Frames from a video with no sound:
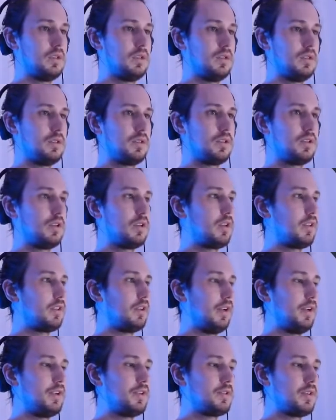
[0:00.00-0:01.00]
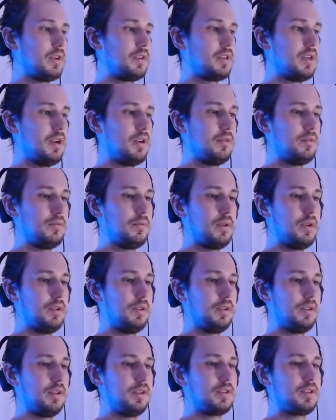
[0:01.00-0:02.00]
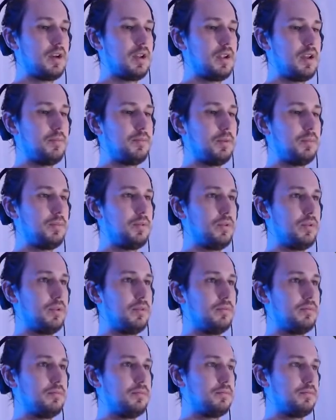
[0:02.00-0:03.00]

It's good to get the Lightning Strike down. Well, he's got an empty board.